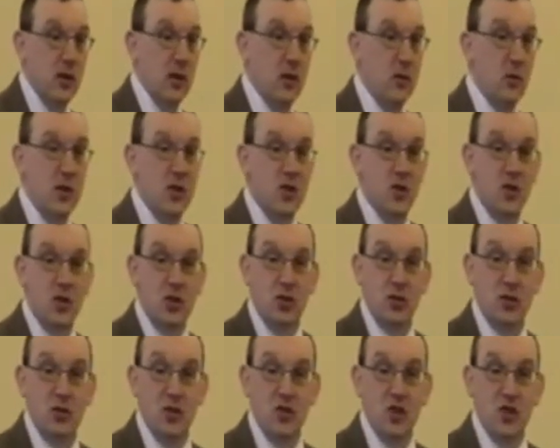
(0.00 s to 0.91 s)
in
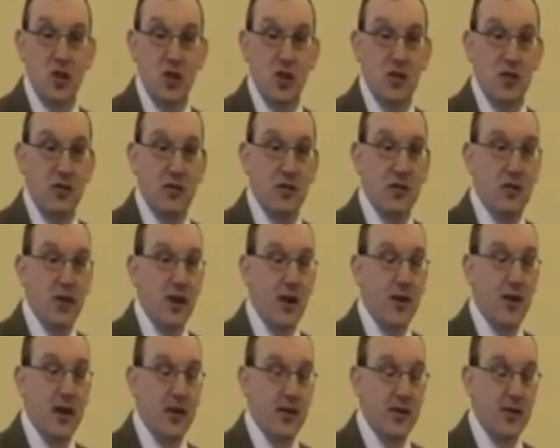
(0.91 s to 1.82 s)
which sin did
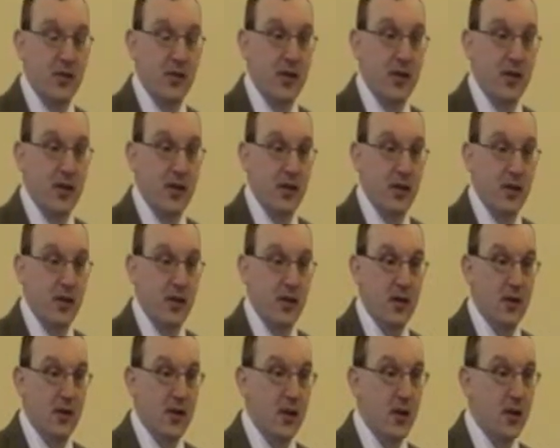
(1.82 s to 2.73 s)
not enter,
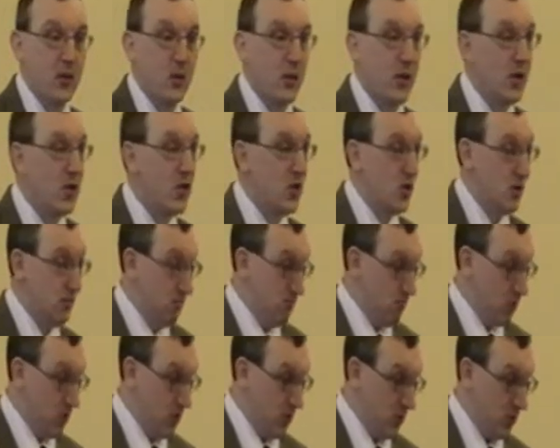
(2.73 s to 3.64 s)
and in which,
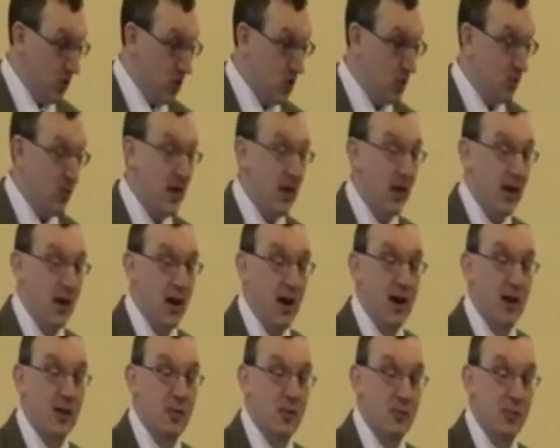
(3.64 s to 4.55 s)
so to speak,
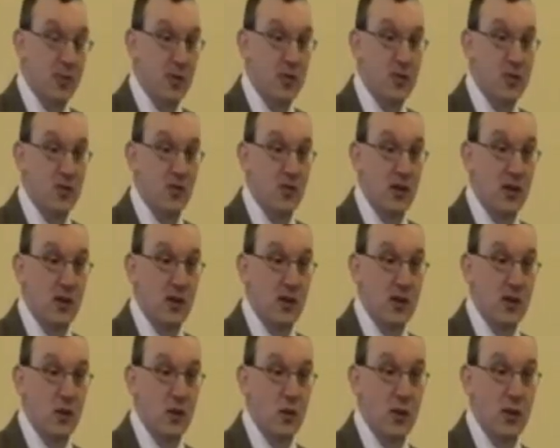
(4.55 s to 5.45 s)
Adam
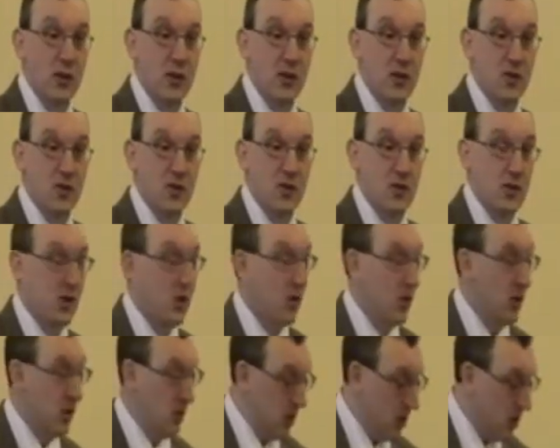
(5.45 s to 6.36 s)
persevered in holiness.
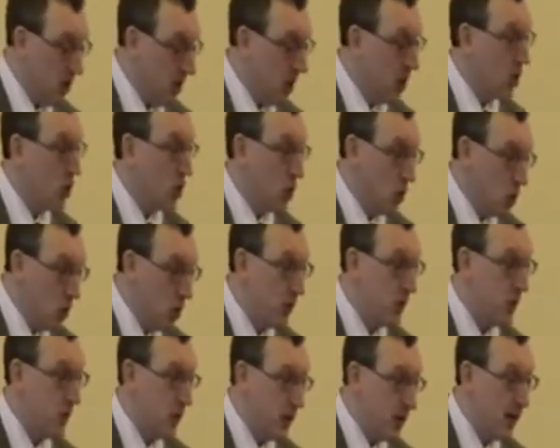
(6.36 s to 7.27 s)
God could
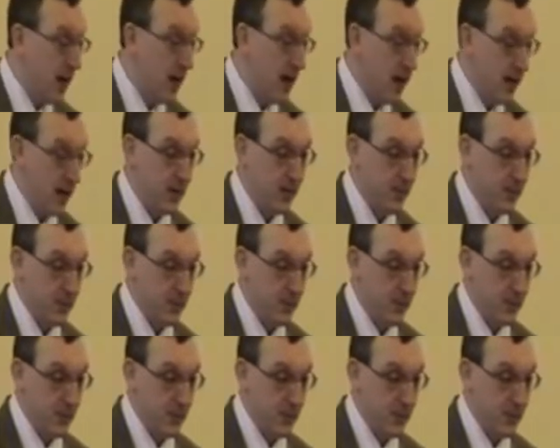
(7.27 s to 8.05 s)
have willed that.